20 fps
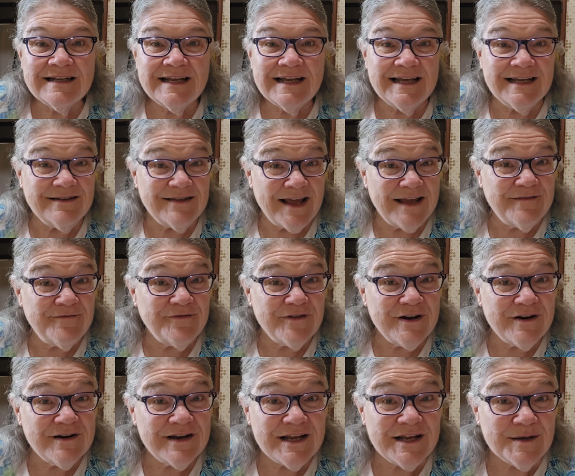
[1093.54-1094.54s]
And they
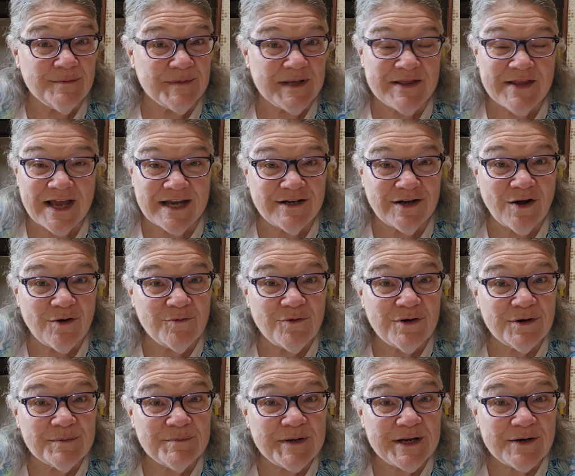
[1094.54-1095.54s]
fear him, and they don't
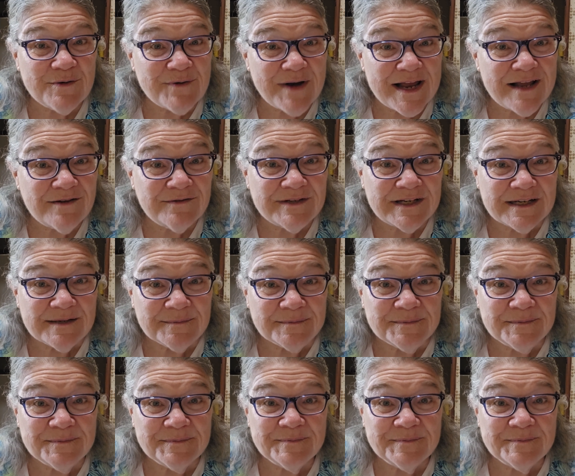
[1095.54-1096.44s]
want to be around him.